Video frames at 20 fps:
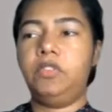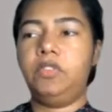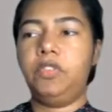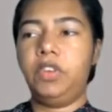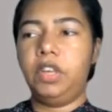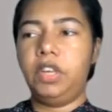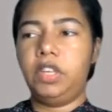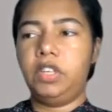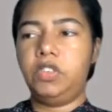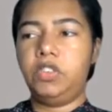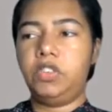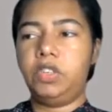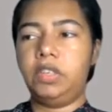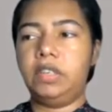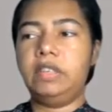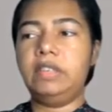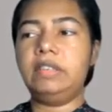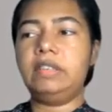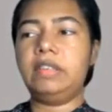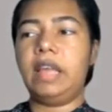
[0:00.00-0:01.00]

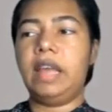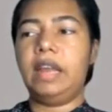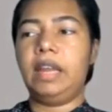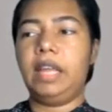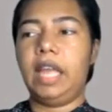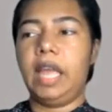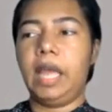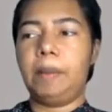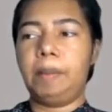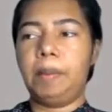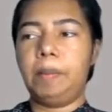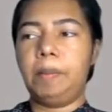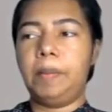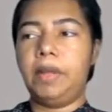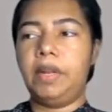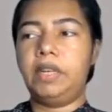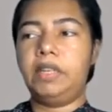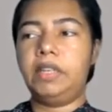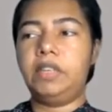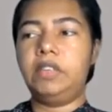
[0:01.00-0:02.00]
Features and
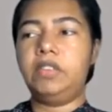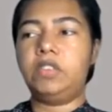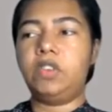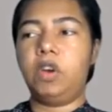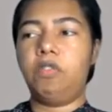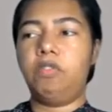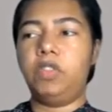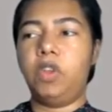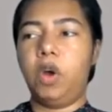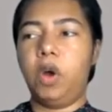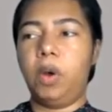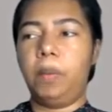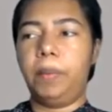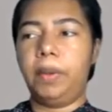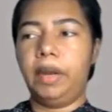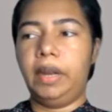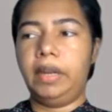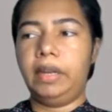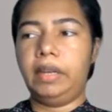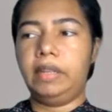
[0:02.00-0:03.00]
capabilities of the
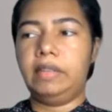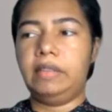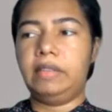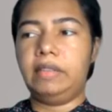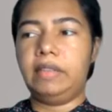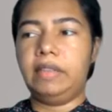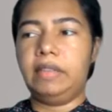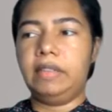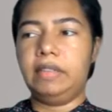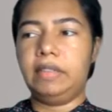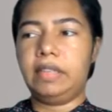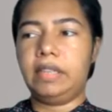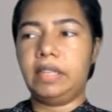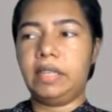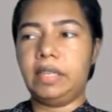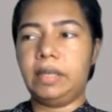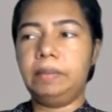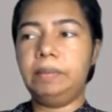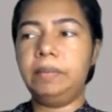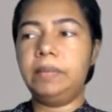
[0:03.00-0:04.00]
operating
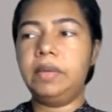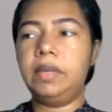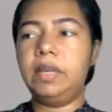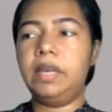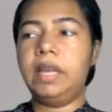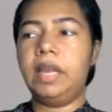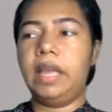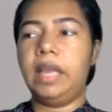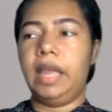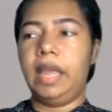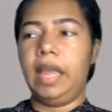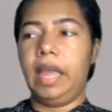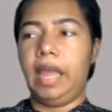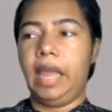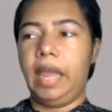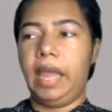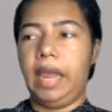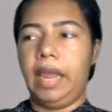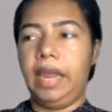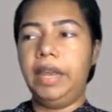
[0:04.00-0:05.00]
system
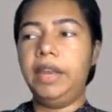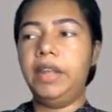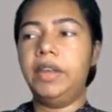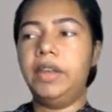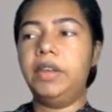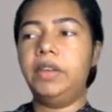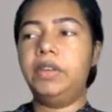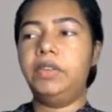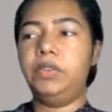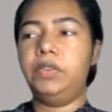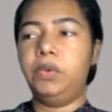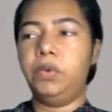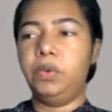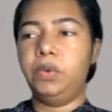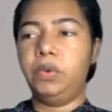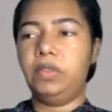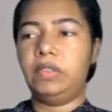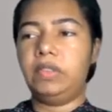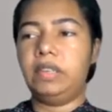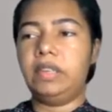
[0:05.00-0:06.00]
aid
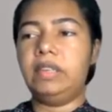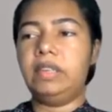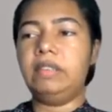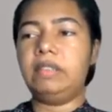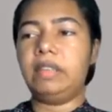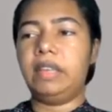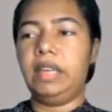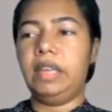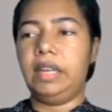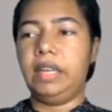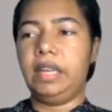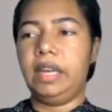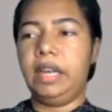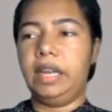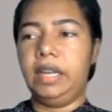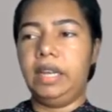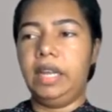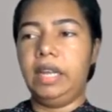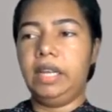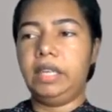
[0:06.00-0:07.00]
users in
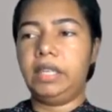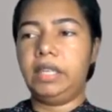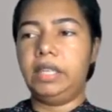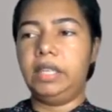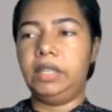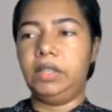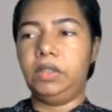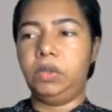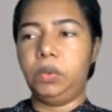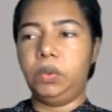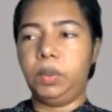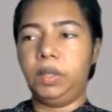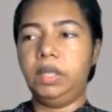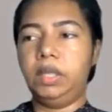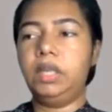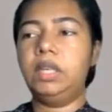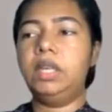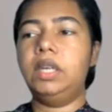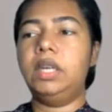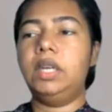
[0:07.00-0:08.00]
connecting to
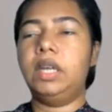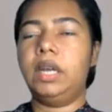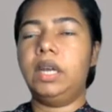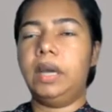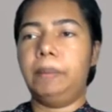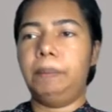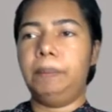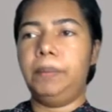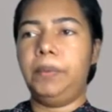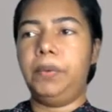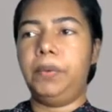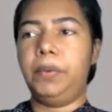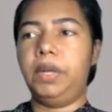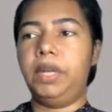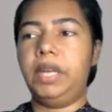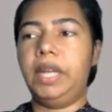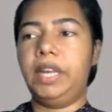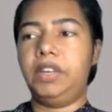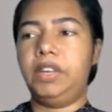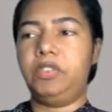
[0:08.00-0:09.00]
a computer
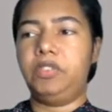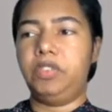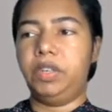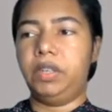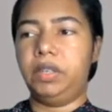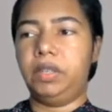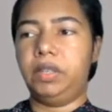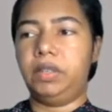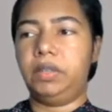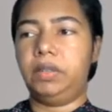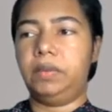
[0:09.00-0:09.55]
network.